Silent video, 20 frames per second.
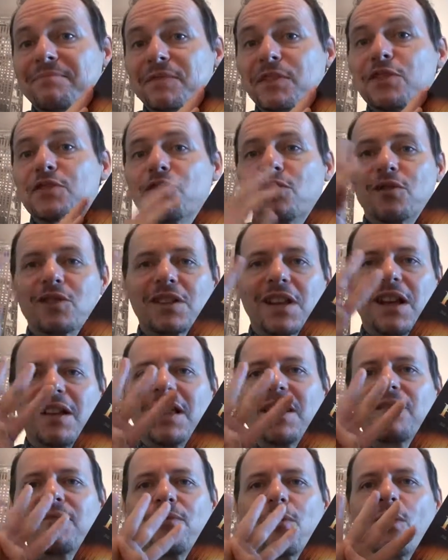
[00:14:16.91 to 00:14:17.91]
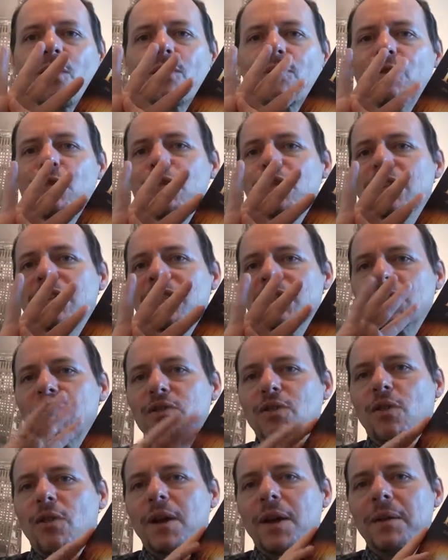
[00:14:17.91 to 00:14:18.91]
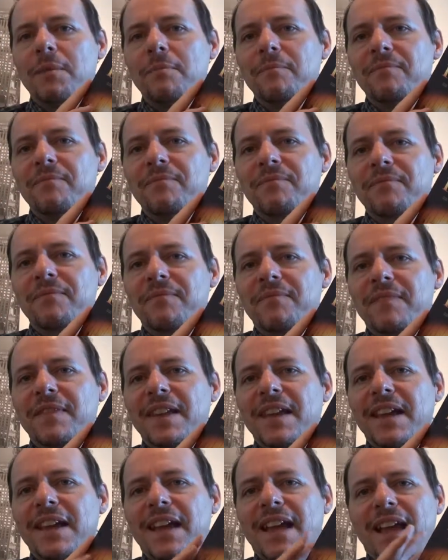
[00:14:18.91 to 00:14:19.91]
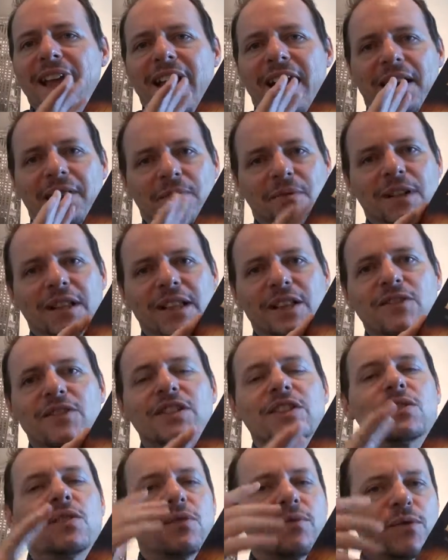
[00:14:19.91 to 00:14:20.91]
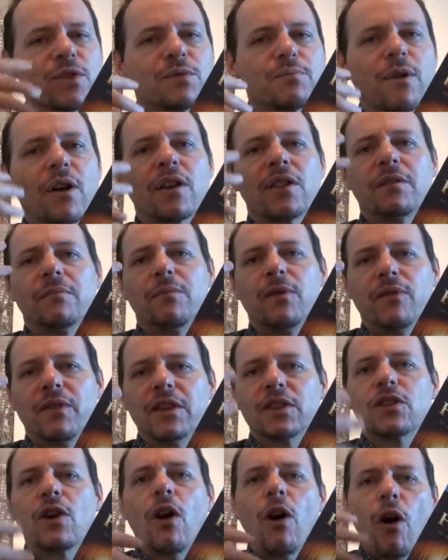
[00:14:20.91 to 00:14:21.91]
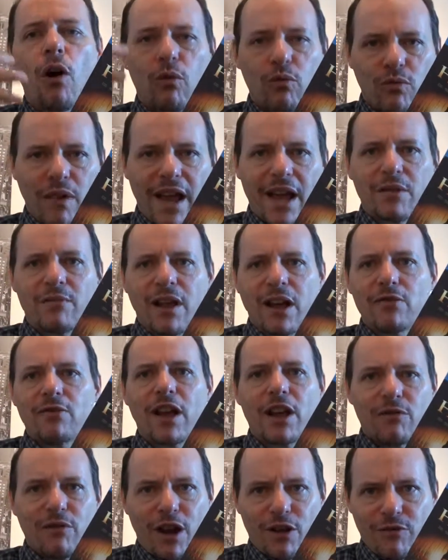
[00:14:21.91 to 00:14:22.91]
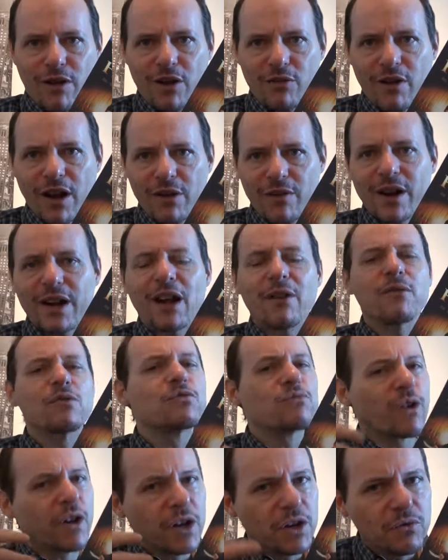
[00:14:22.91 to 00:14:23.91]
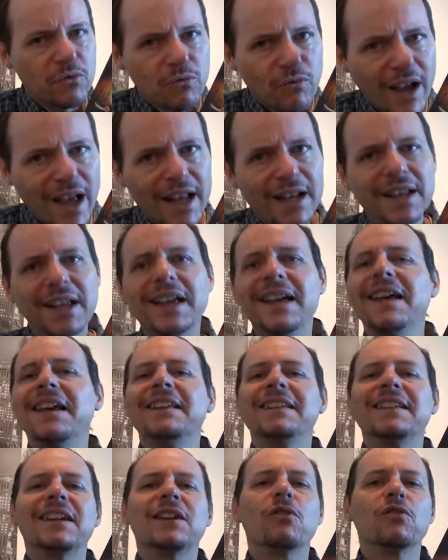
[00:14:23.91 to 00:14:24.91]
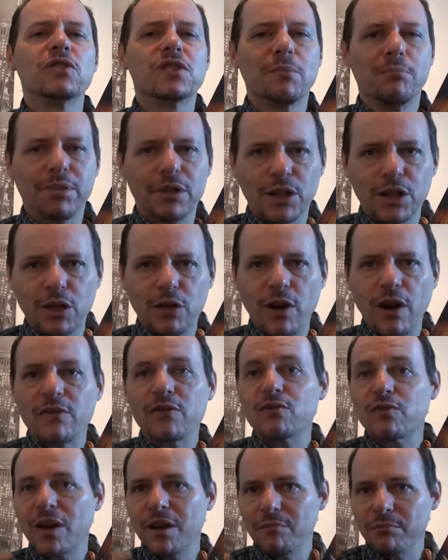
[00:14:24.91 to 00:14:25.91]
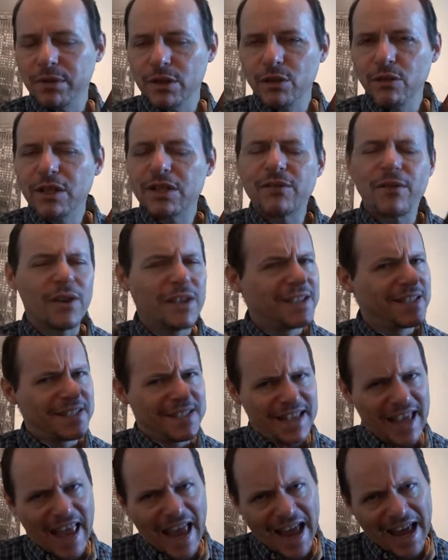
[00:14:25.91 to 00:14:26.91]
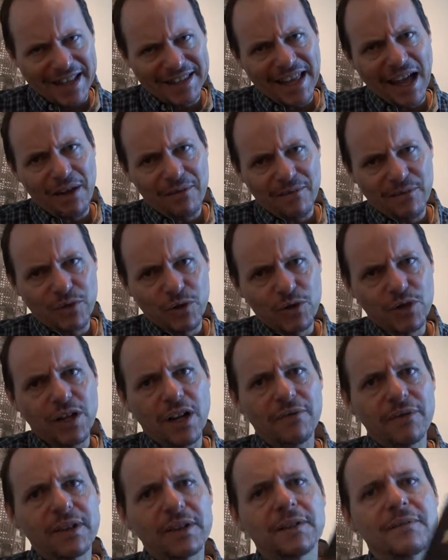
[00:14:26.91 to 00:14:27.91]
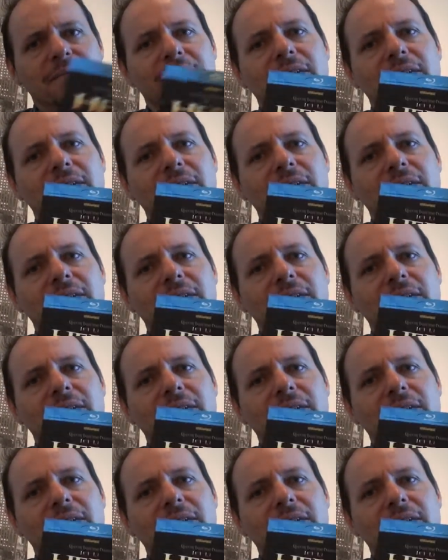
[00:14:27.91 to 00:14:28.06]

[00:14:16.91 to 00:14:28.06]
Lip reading: So there's kind of like 4 versions of the story, and really interesting. So the first part of the movie is all red. Everyone's wearing red. Then it goes to blue. Everyone's wearing blue. It's very sad, that version of it.